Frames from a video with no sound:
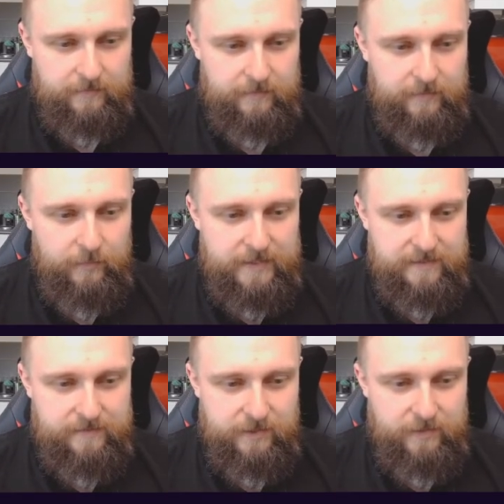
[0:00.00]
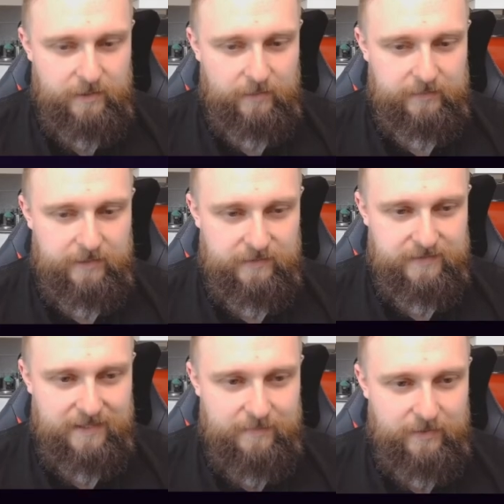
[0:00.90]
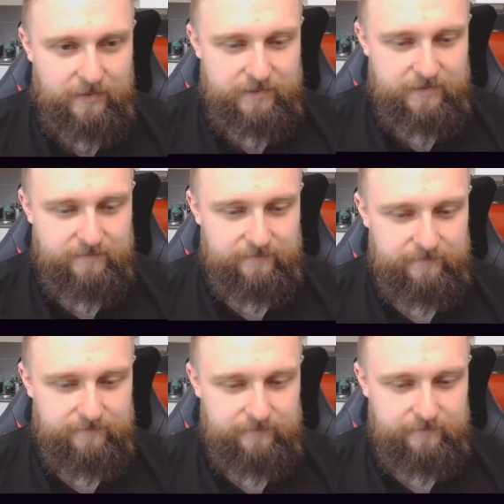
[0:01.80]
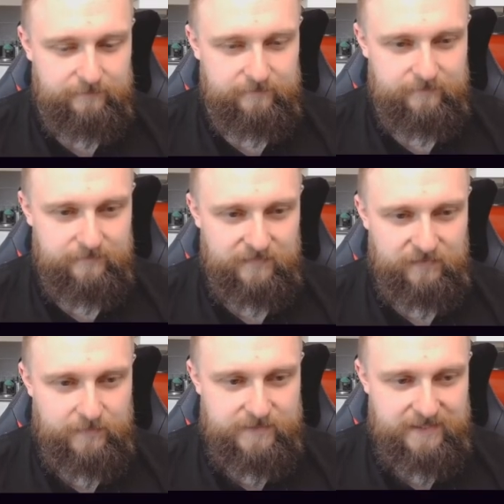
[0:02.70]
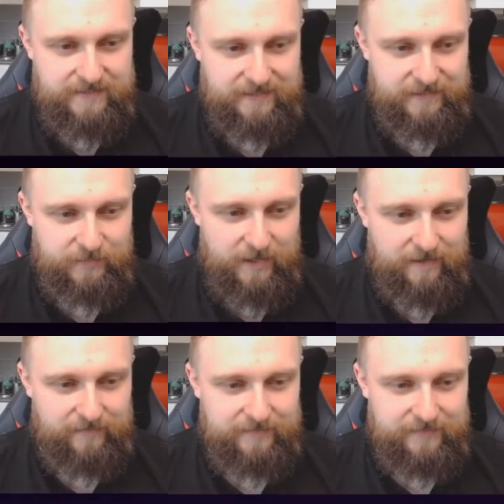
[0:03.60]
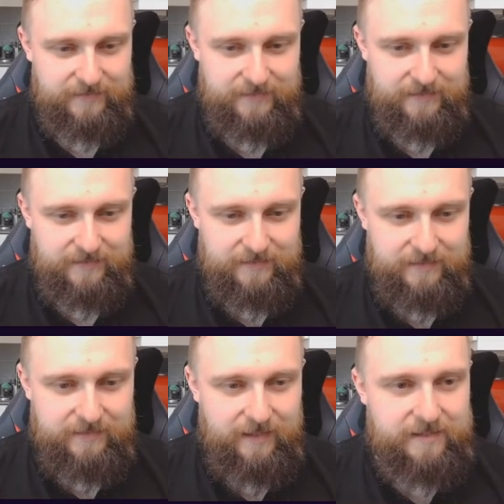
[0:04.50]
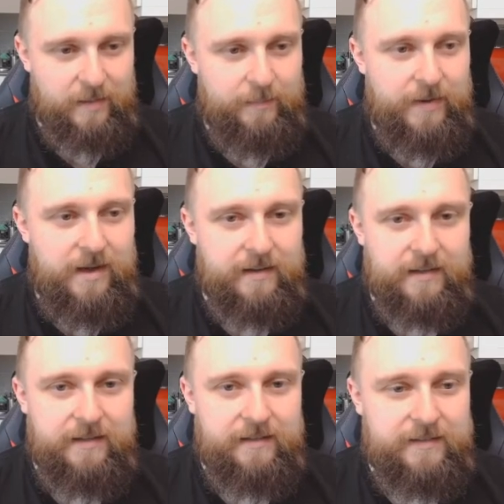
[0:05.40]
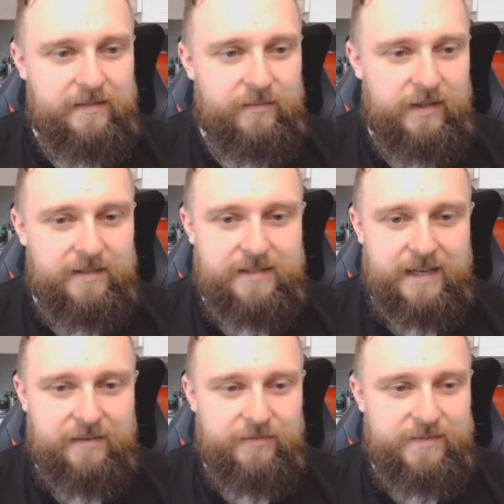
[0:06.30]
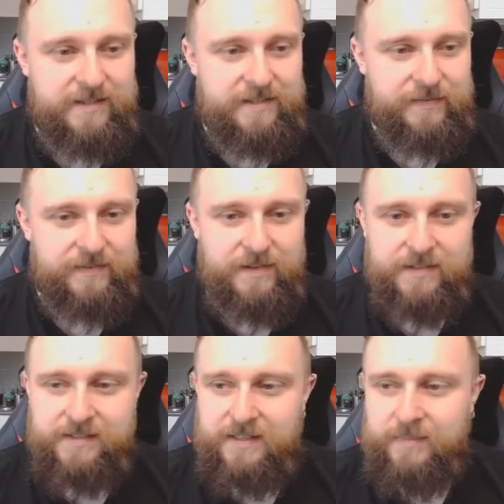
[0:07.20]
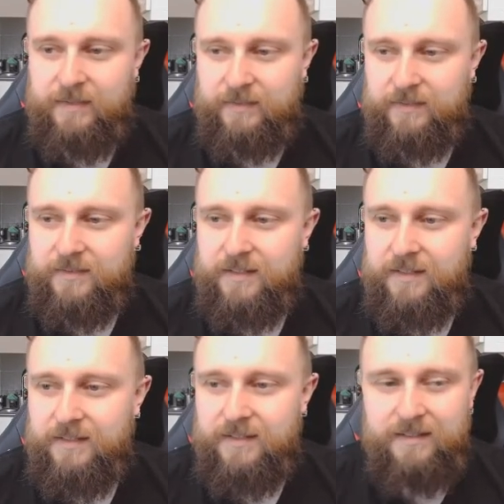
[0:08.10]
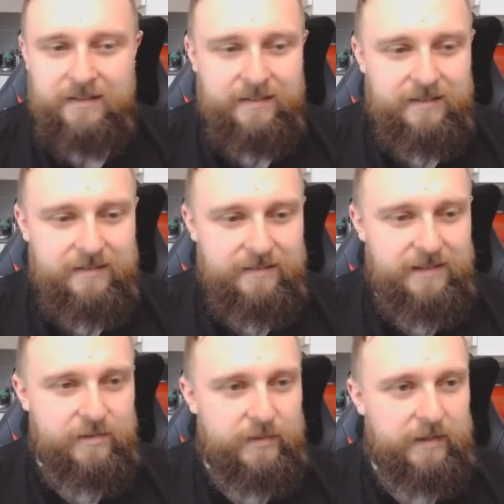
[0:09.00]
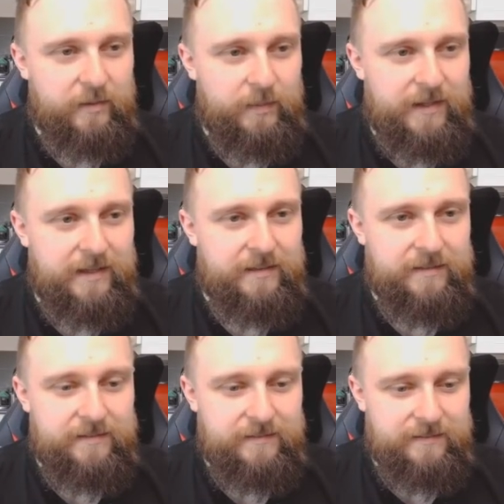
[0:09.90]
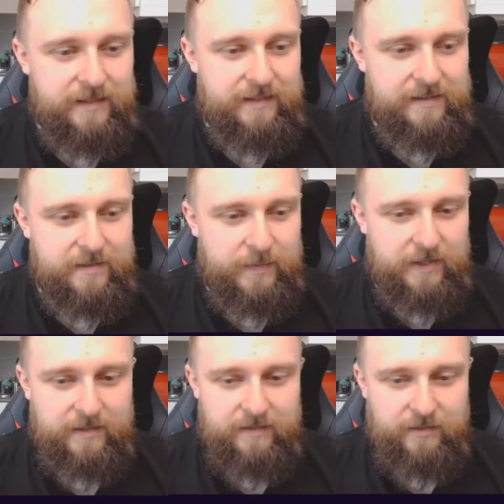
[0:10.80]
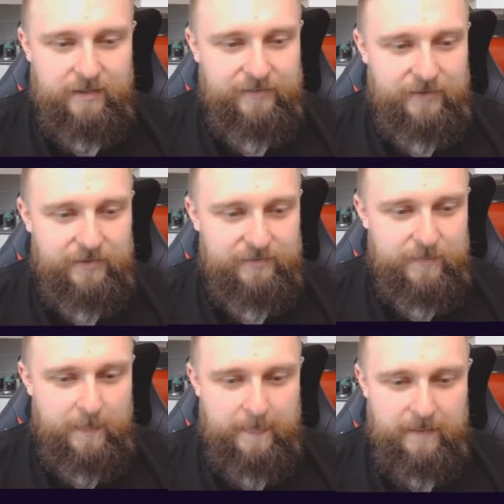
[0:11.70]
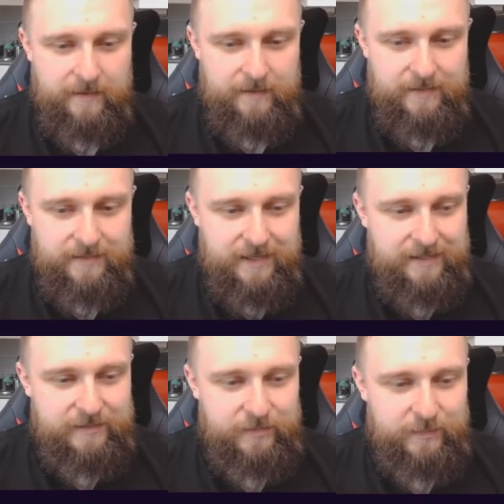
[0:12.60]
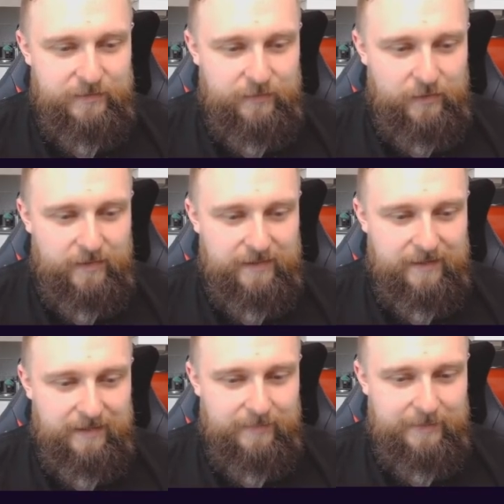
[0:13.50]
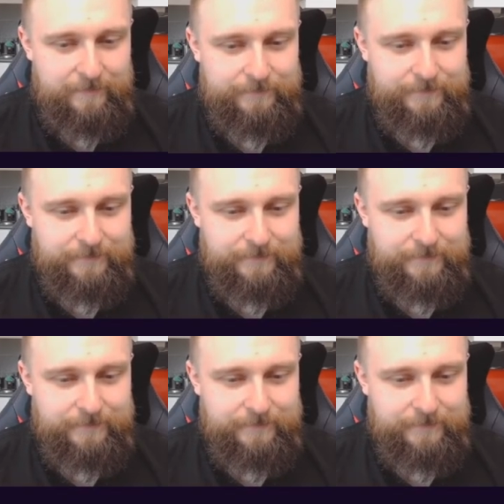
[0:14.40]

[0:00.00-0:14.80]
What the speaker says: Did Luis Antonio only cost that much? From City as well? That's a bargain. I didn't realise he came from City for 13 million. He's a really good player. Yeah, that's a bargain. All right, fair enough. Yeah, this was before I came in.